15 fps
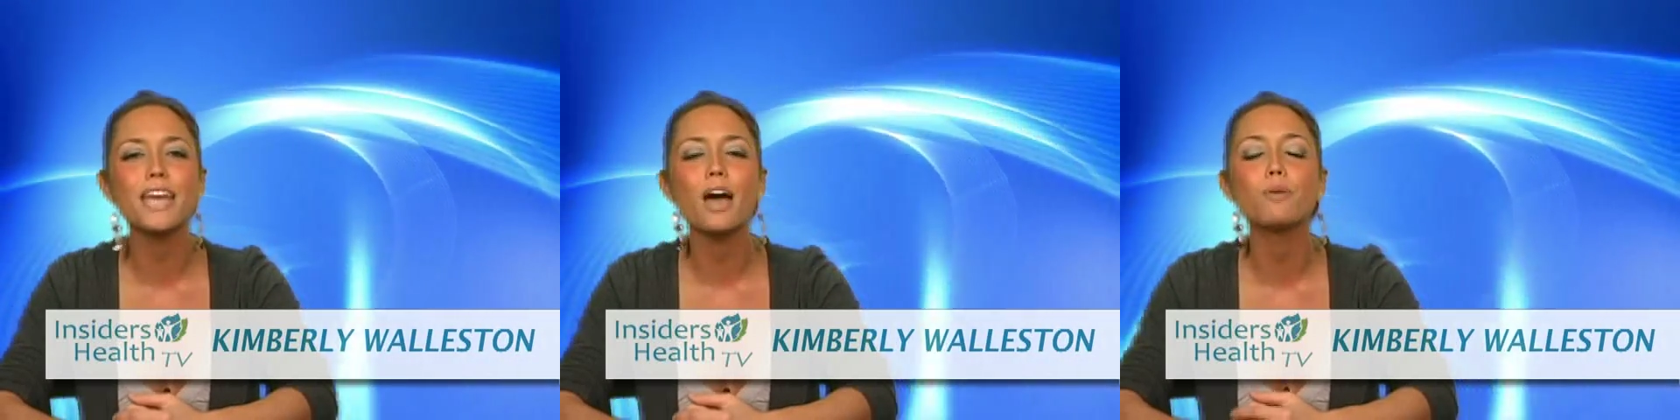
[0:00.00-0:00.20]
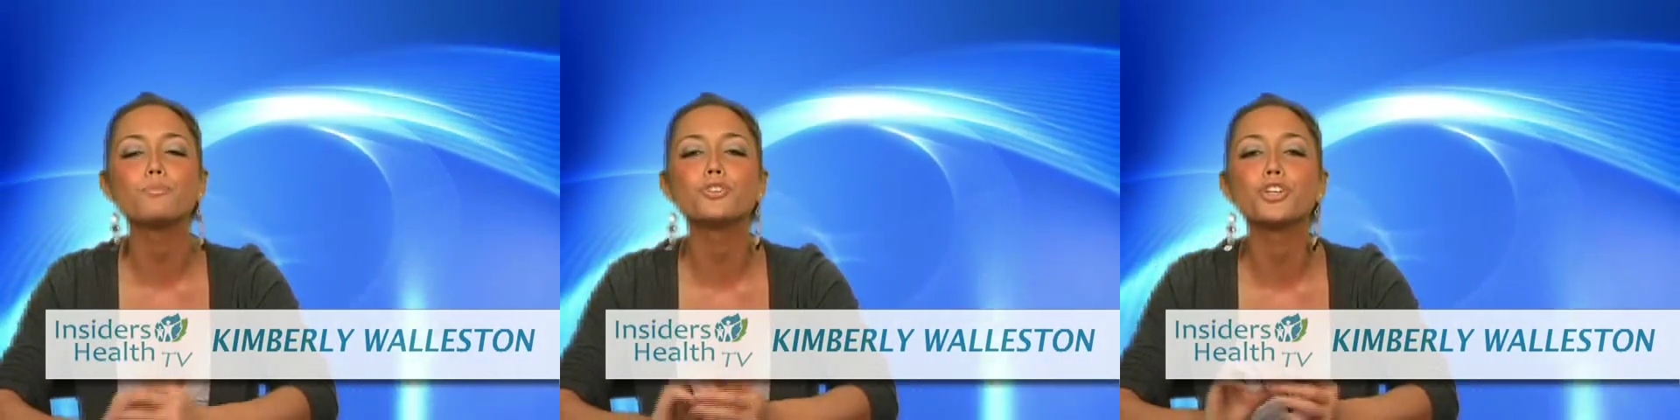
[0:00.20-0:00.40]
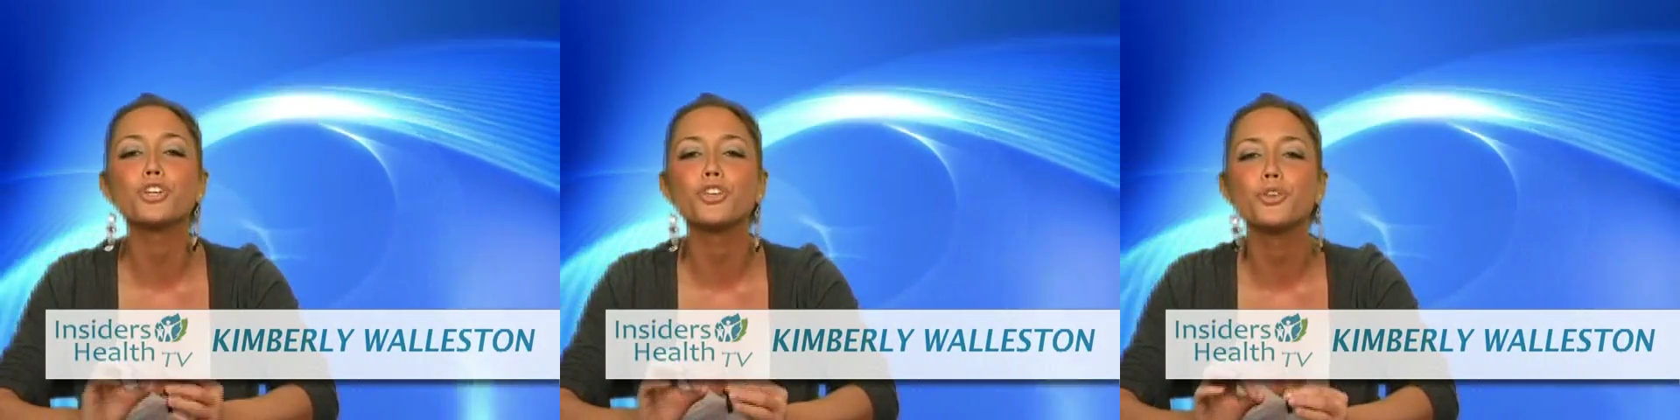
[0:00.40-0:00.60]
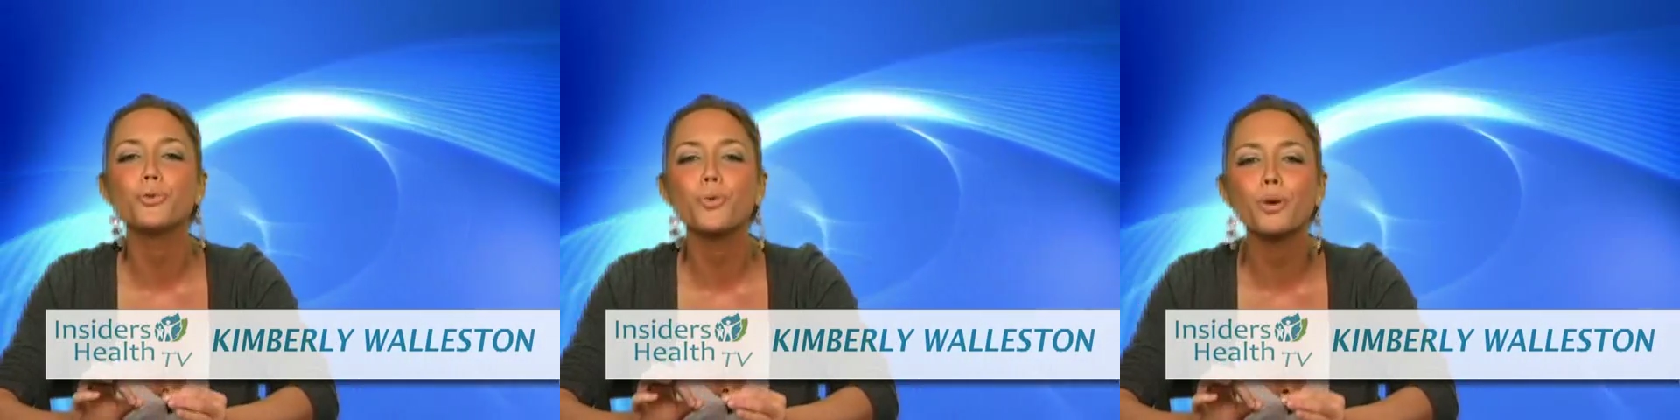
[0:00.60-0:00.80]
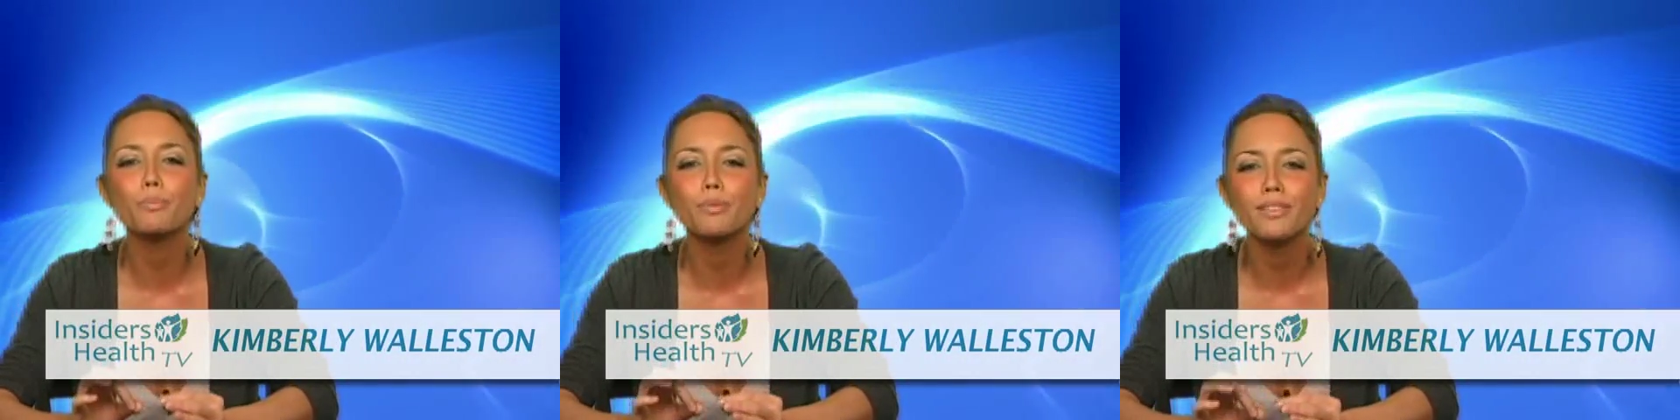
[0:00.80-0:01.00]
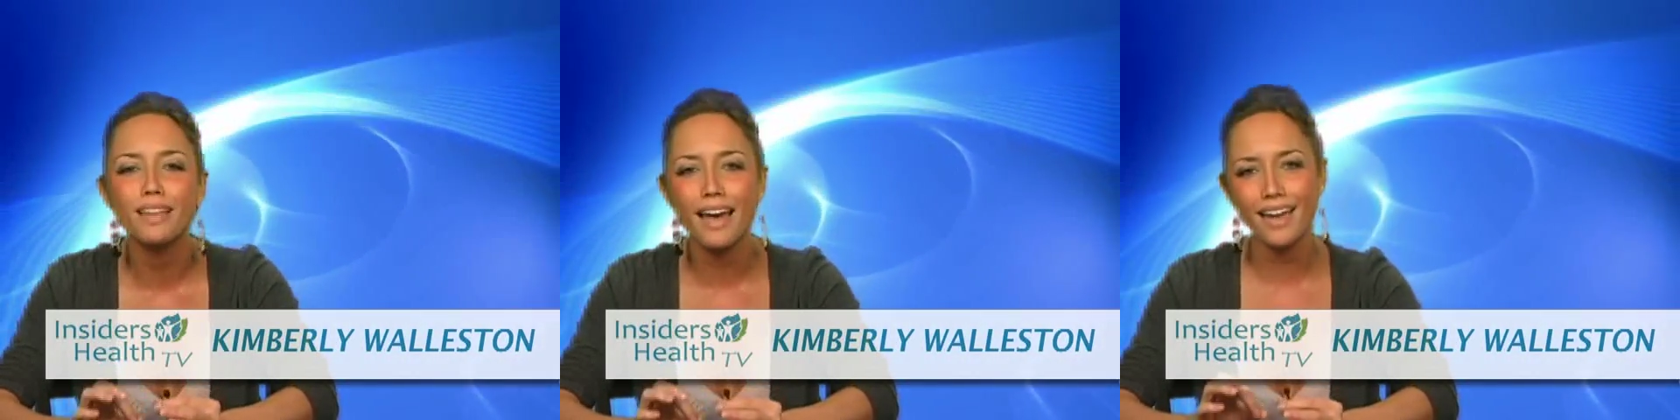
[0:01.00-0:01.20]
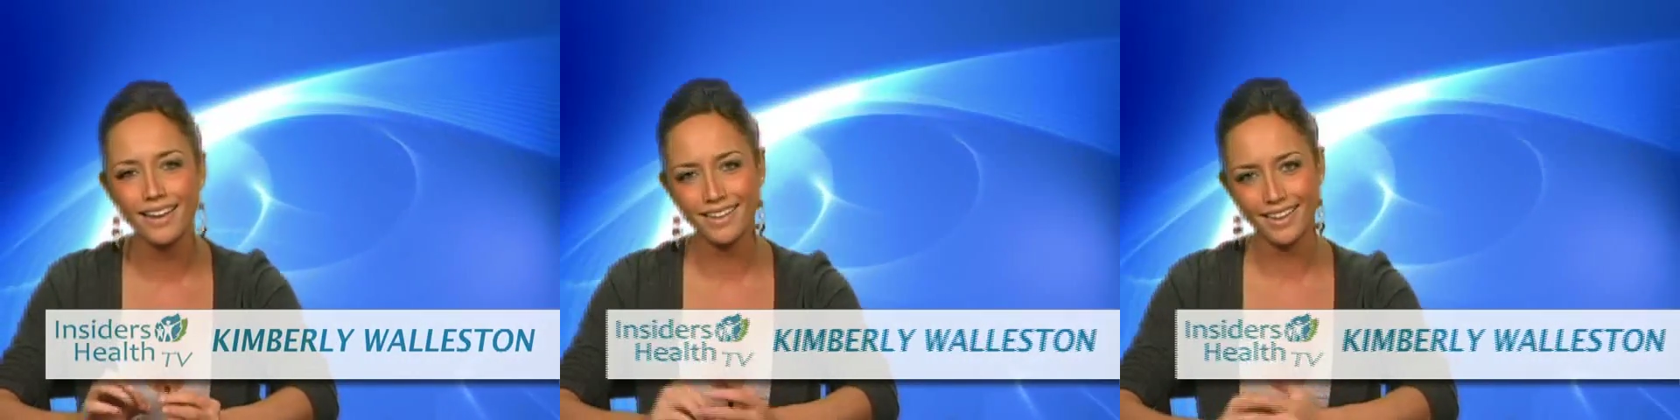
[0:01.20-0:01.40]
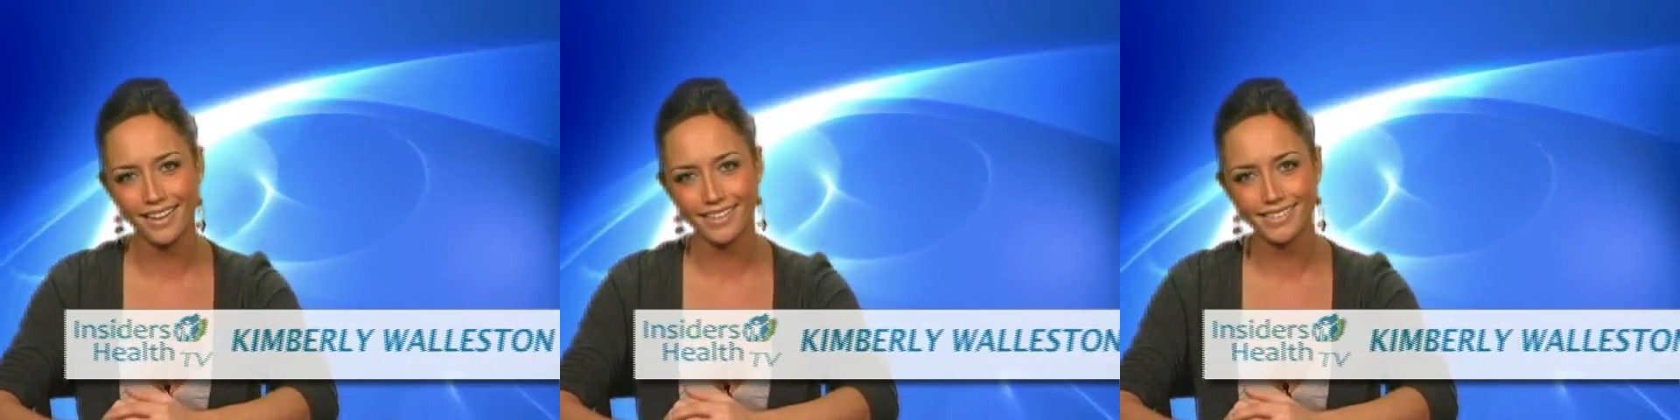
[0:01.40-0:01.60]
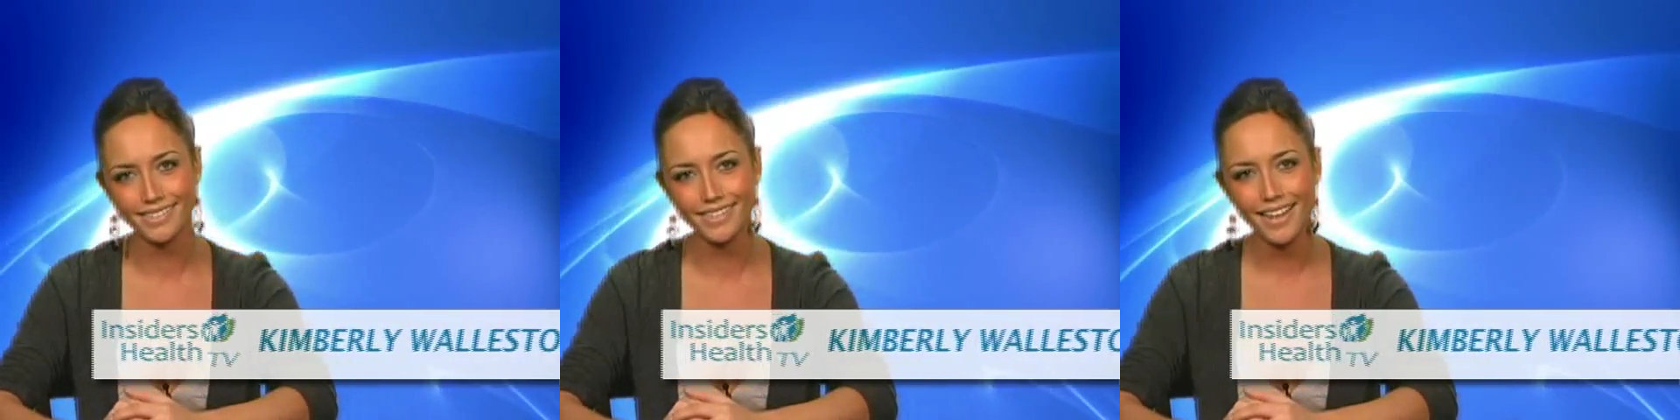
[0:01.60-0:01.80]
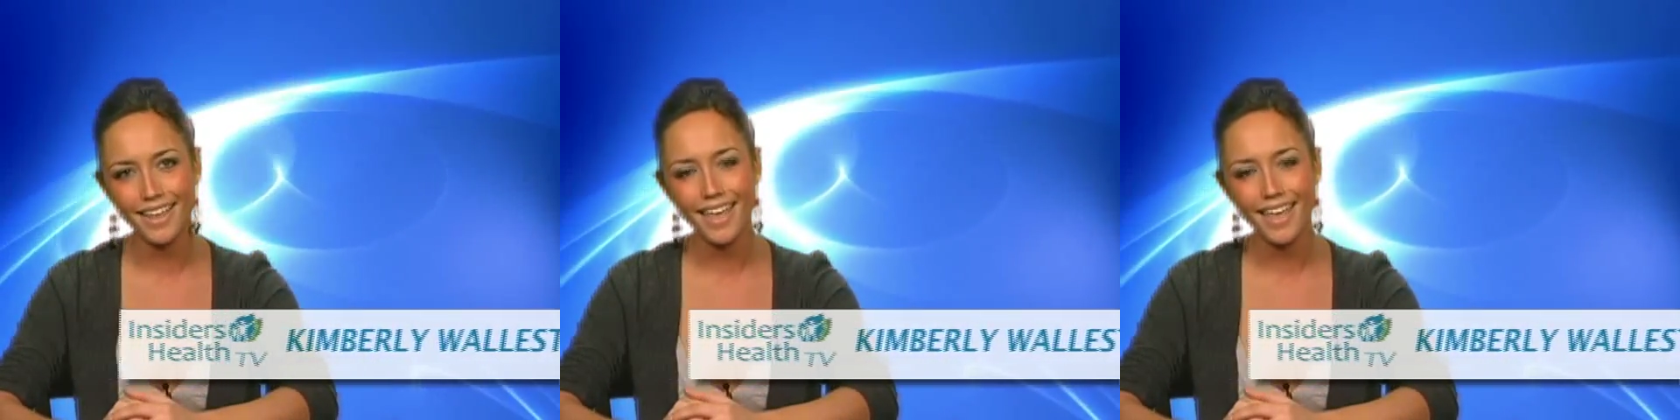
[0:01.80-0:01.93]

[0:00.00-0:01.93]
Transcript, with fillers: help to cure blindness,